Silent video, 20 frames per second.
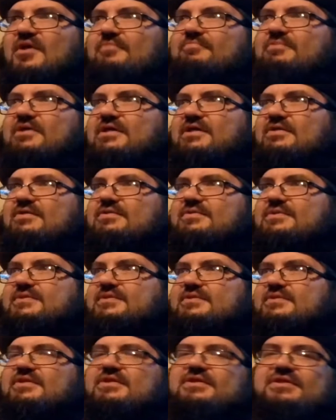
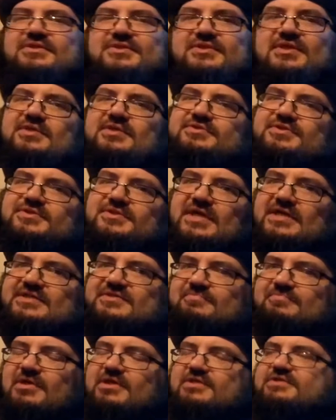Because, in a sense,
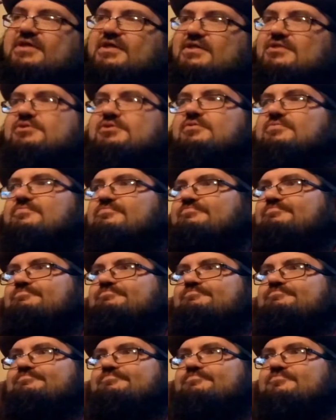that's meditation
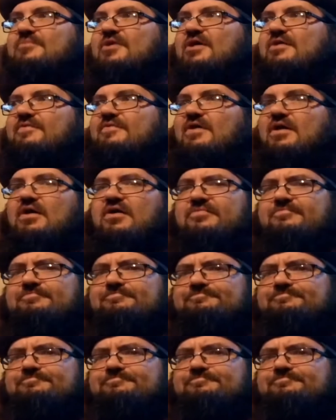right there.